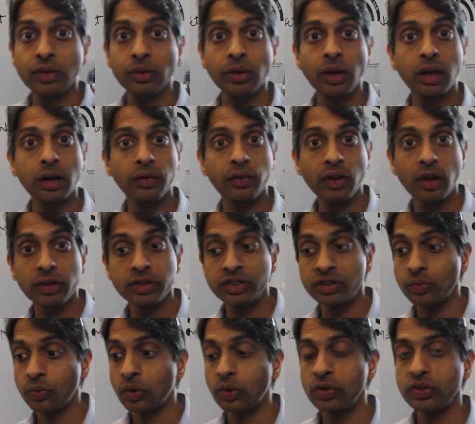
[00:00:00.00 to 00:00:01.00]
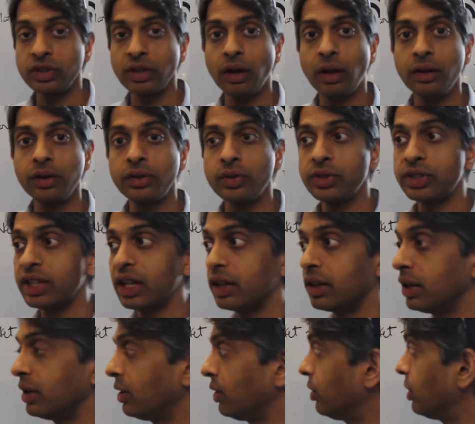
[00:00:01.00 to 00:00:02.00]
to a lot of customers,
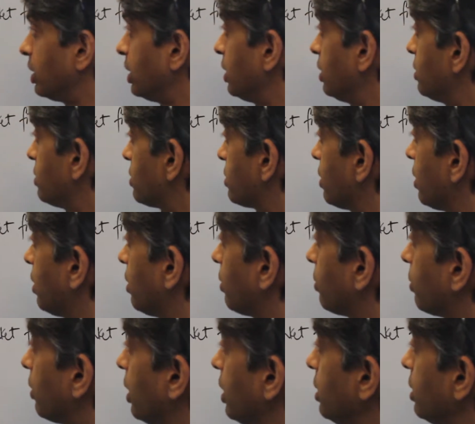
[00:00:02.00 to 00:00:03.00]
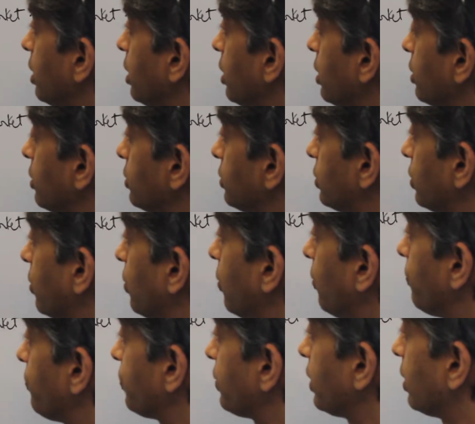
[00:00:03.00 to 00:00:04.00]
understanding their needs, right?
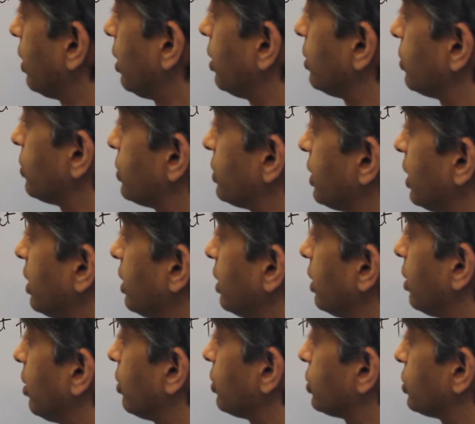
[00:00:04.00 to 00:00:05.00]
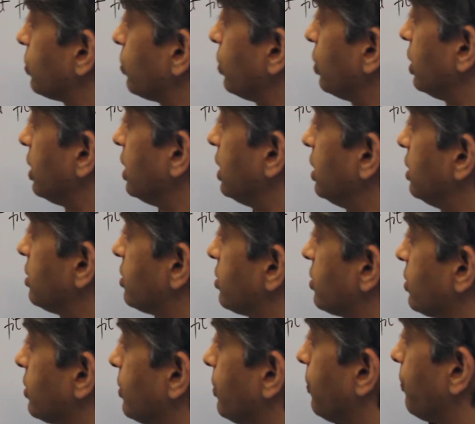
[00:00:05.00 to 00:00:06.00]
So understanding customer
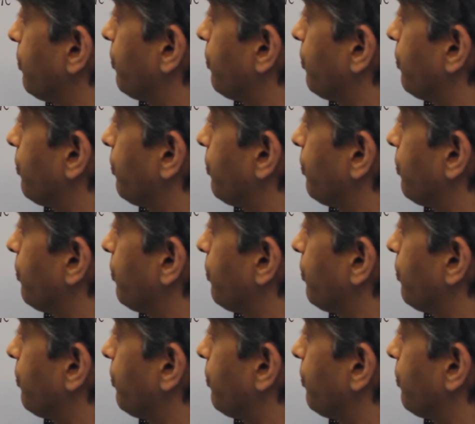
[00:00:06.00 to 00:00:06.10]
needs,